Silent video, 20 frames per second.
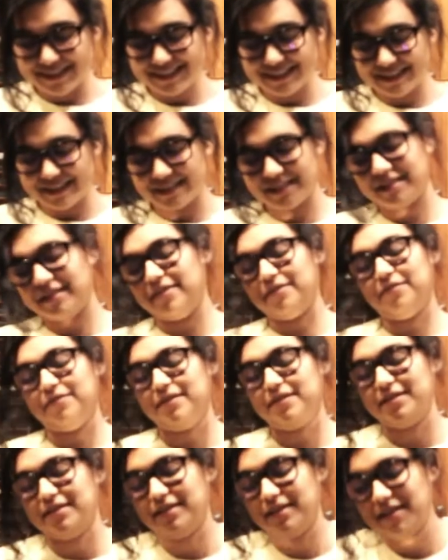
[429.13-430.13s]
Let's see if
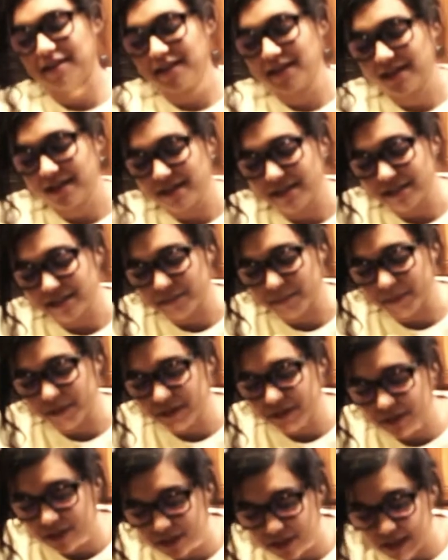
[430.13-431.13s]
it is
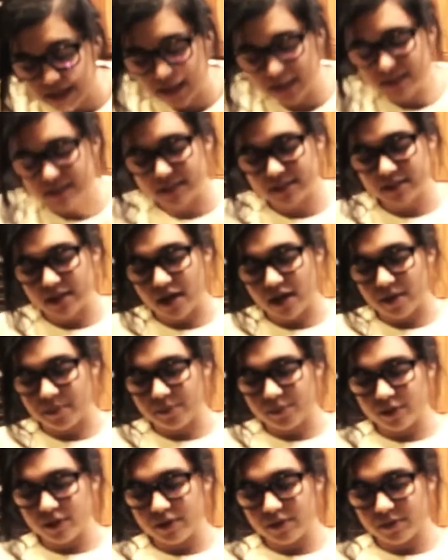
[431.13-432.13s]
burnt. It's
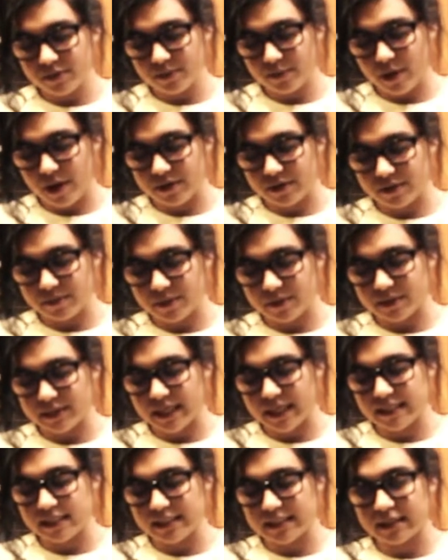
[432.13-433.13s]
pretty golden brown on both
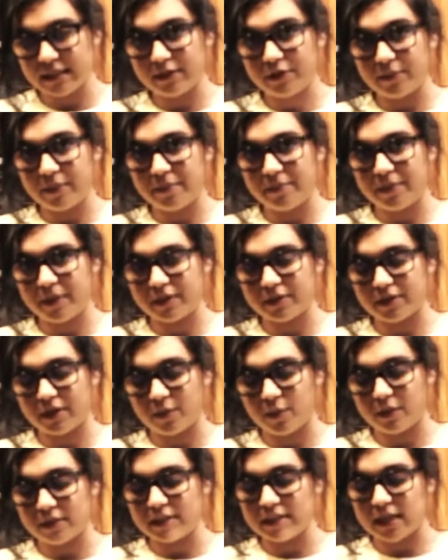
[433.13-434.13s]
sides. It's a little bit burnt
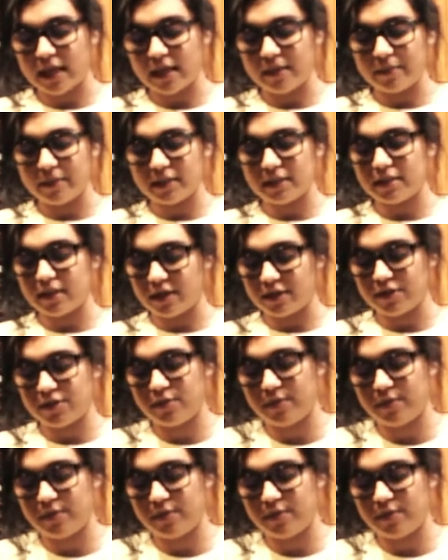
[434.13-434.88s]
on one side, but it's not too